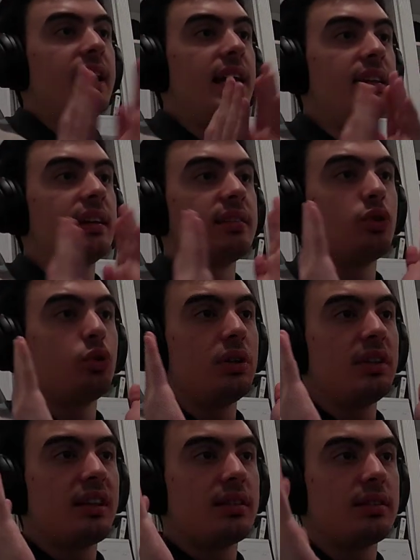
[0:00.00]
He doesn't do
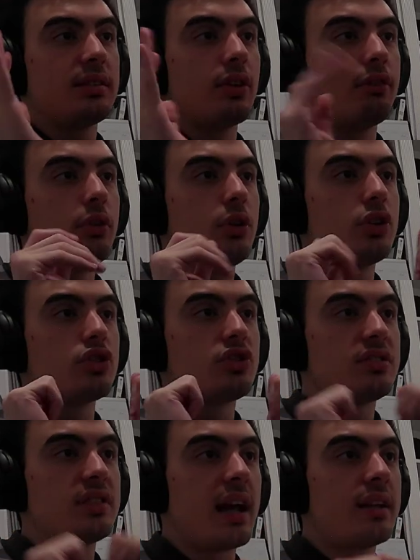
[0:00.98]
anything skillful. He
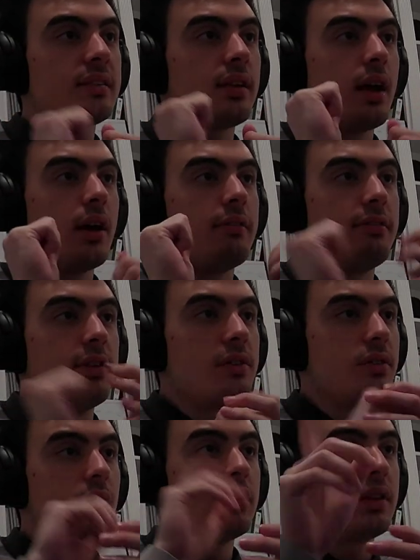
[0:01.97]
just stands,
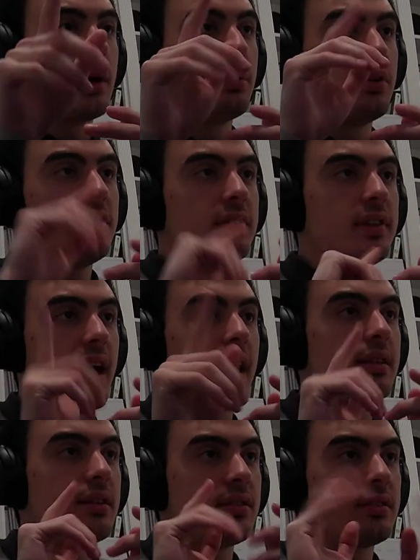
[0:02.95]
feeds all doubles,
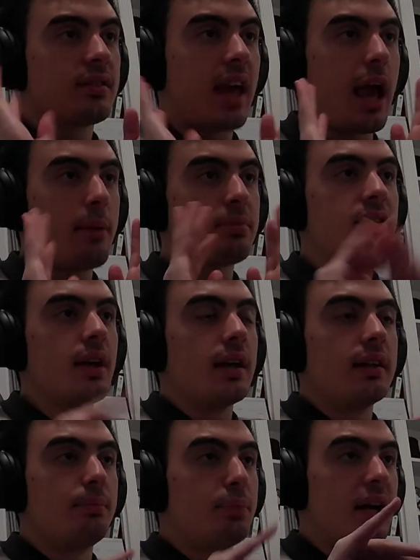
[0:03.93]
diagonals, camps,
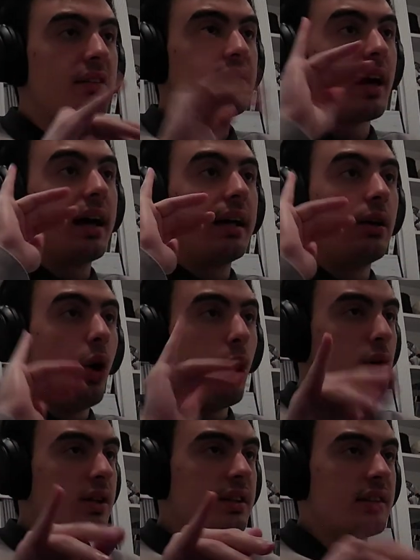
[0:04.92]
breaks.
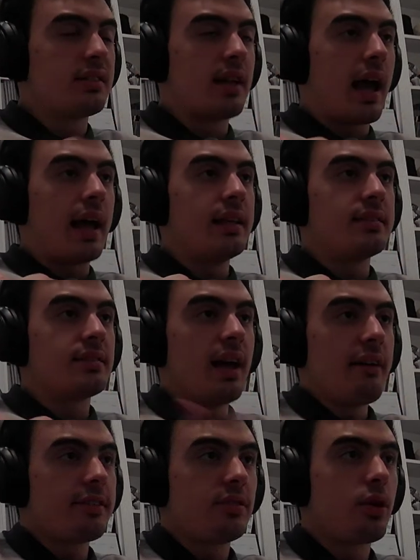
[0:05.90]
All he does, and it's
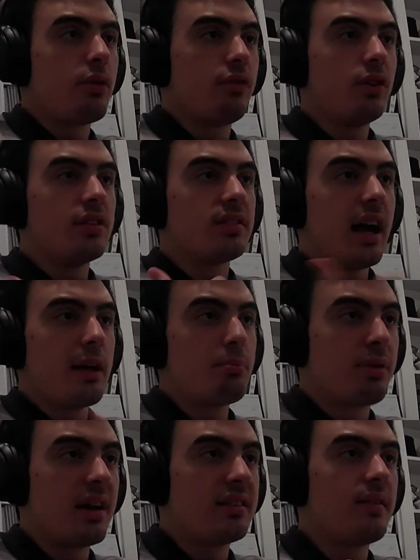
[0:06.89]
not skillful. It's not
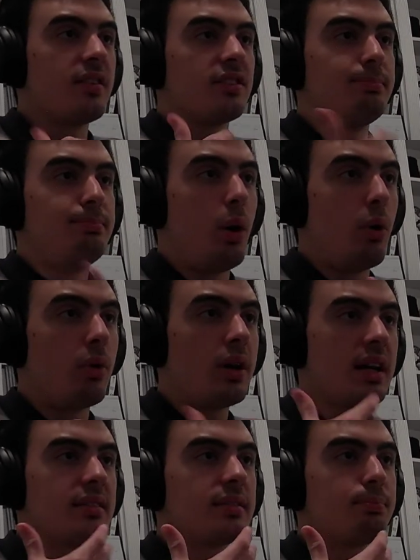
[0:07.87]
impressive. It's
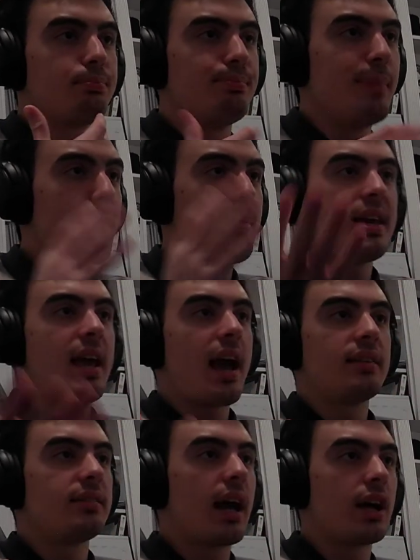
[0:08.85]
boring. It's maybe he
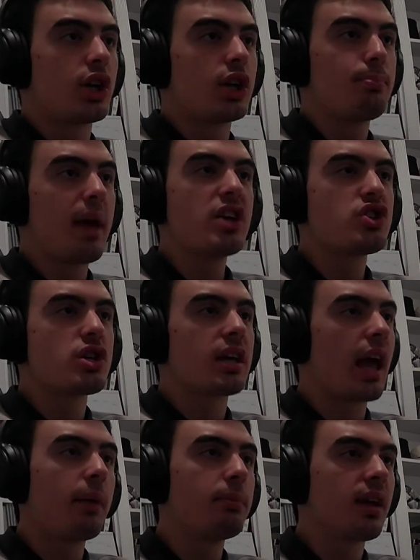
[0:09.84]
has a good patient
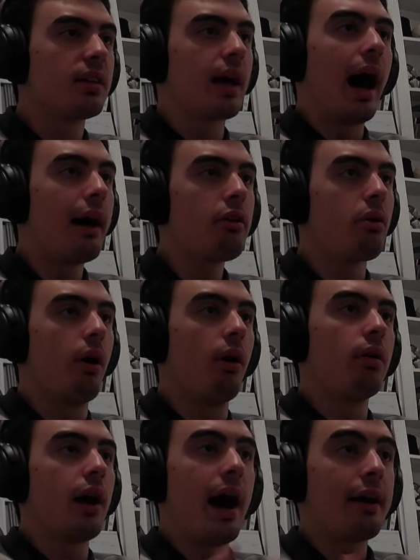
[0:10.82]
game sense. I don't know.
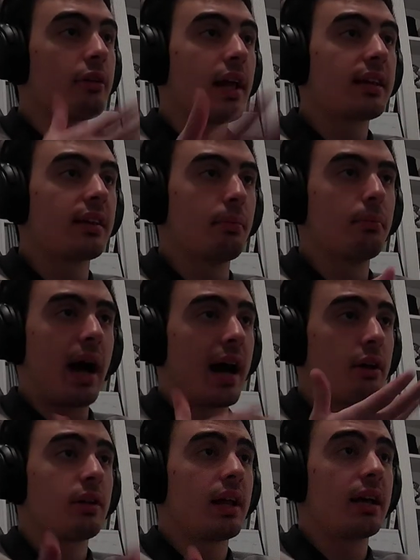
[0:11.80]
I don't like it.
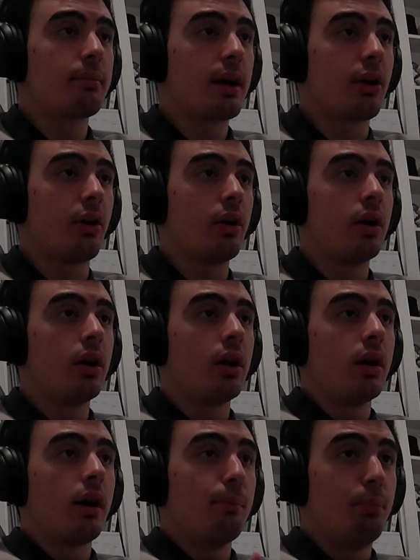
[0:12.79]
I don't like him at all.
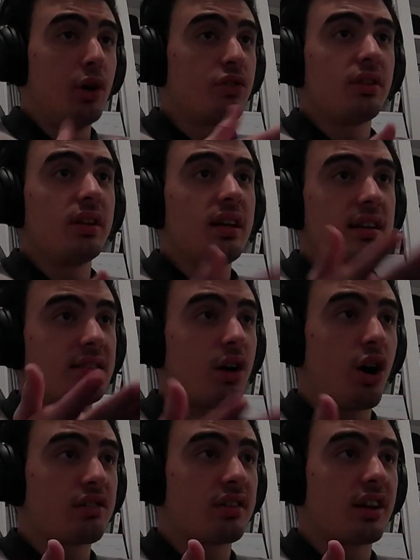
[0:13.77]
Personally, he's
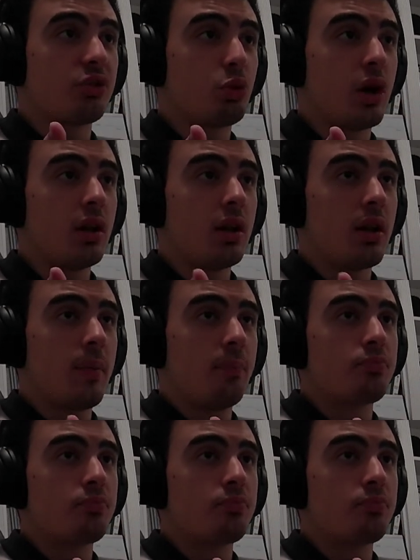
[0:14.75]
toxic as well.